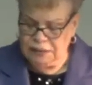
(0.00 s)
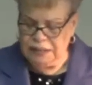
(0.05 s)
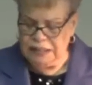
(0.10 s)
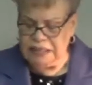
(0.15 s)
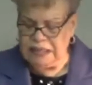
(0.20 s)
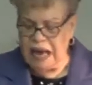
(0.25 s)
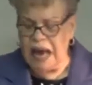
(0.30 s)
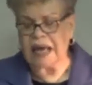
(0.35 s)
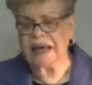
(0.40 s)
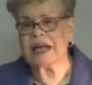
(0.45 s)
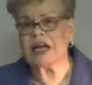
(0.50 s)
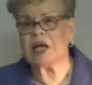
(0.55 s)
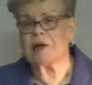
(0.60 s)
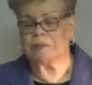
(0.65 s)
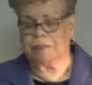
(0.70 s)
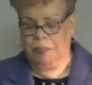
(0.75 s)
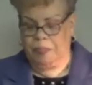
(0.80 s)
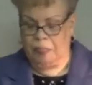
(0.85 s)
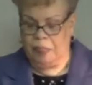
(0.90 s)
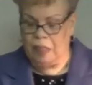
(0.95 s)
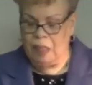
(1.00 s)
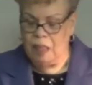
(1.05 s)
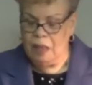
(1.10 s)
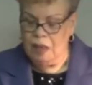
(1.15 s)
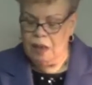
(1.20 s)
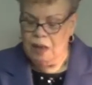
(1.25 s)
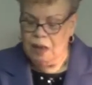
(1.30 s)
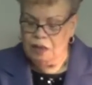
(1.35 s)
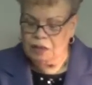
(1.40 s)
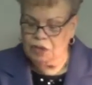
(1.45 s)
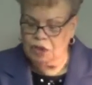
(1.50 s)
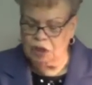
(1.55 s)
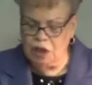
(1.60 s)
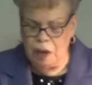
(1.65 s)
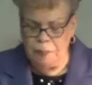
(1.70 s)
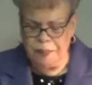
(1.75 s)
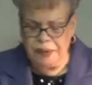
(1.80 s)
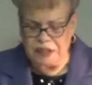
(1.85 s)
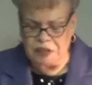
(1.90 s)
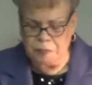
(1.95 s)
He got up, took
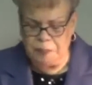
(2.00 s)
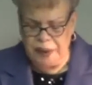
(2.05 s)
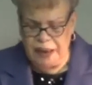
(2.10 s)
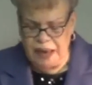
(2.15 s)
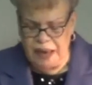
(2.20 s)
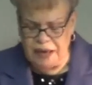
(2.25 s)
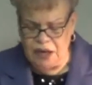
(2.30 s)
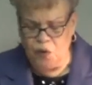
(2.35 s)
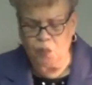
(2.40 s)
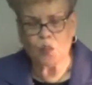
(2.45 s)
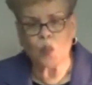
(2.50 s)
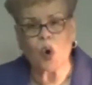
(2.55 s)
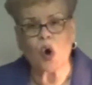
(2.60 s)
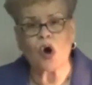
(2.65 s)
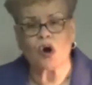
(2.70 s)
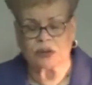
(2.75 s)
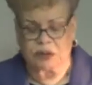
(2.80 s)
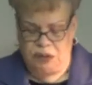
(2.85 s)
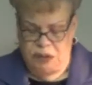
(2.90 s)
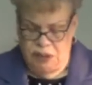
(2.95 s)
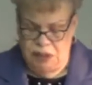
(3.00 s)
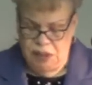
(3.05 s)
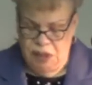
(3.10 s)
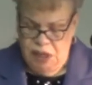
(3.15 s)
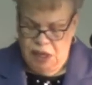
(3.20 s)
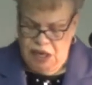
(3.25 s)
up his bed, and walked.